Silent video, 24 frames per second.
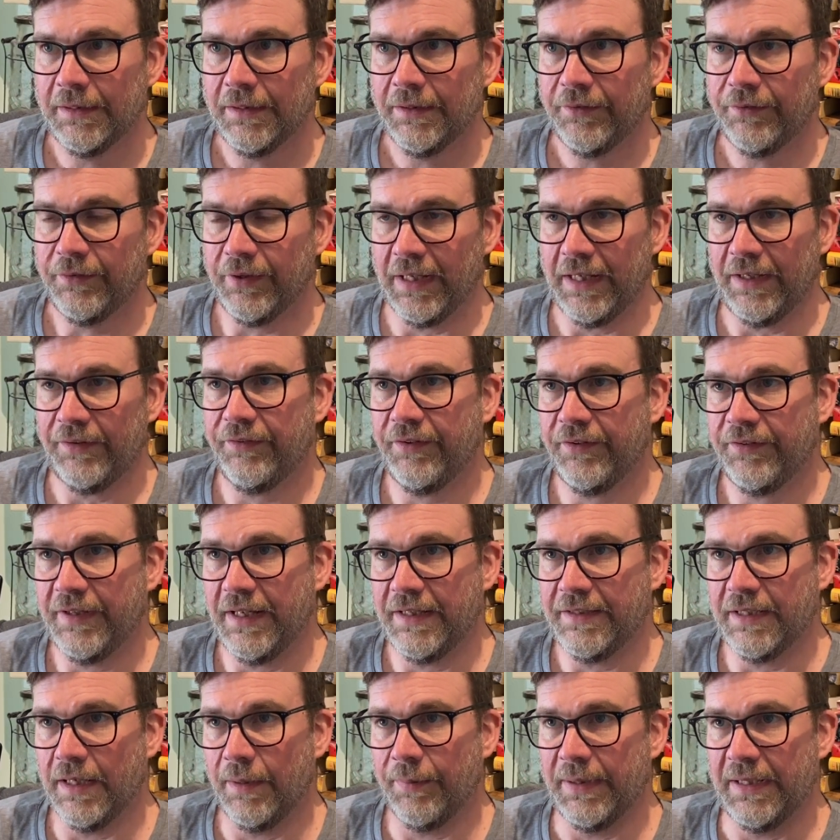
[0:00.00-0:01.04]
So that's the
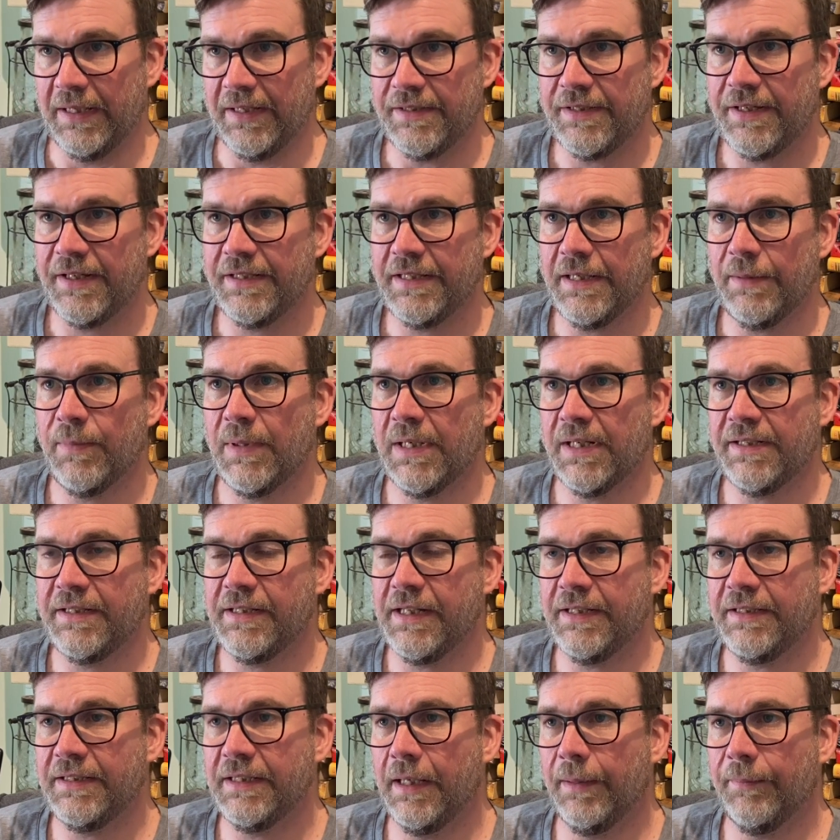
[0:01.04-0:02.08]
setup, and it's a similar
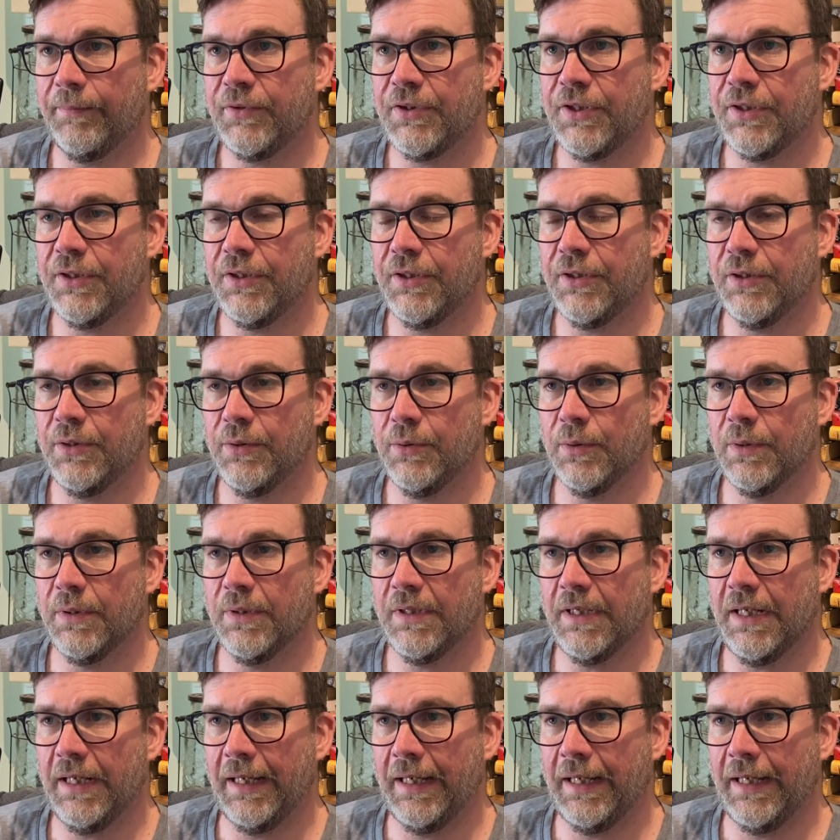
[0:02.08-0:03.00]
setup to,